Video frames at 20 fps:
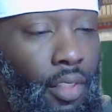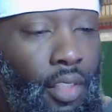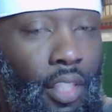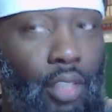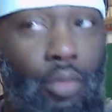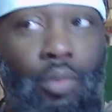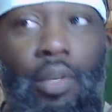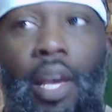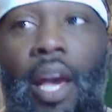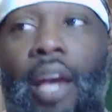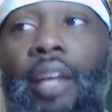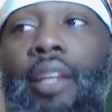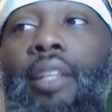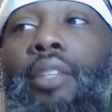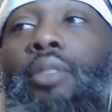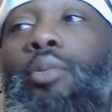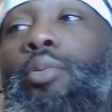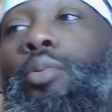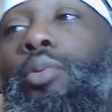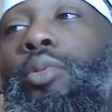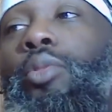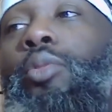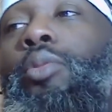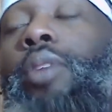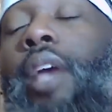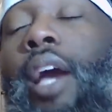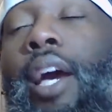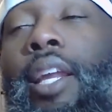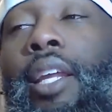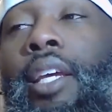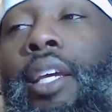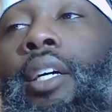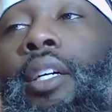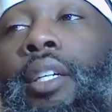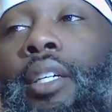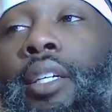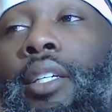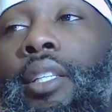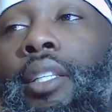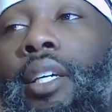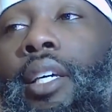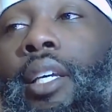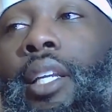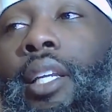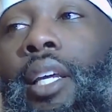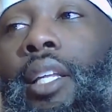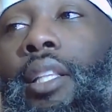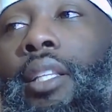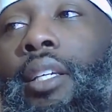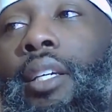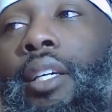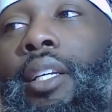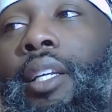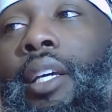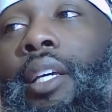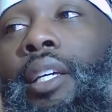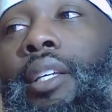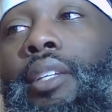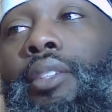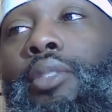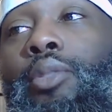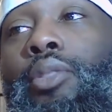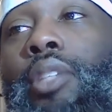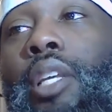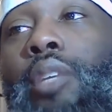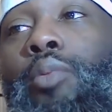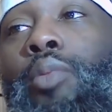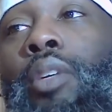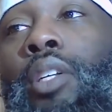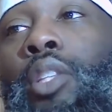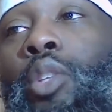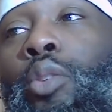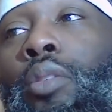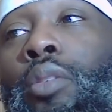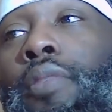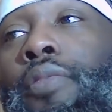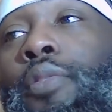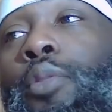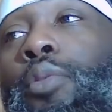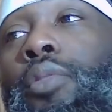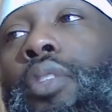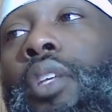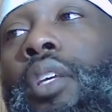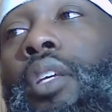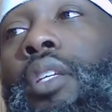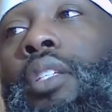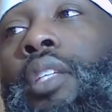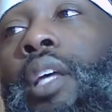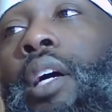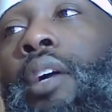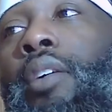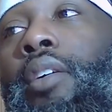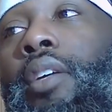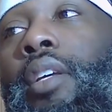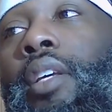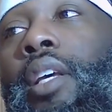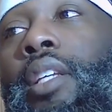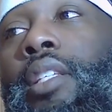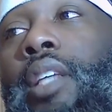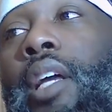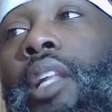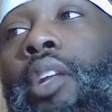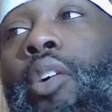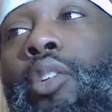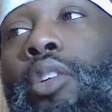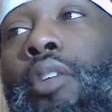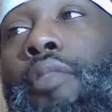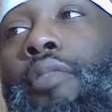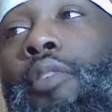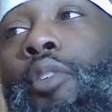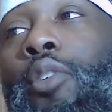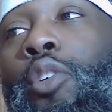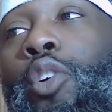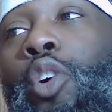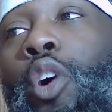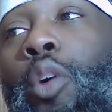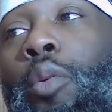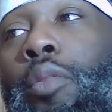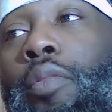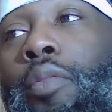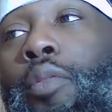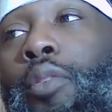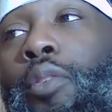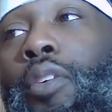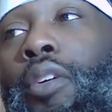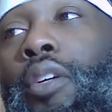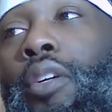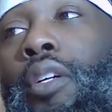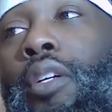See, you got it. Look at it. You say you want to throw a few things out. Guess how long your phone call was for?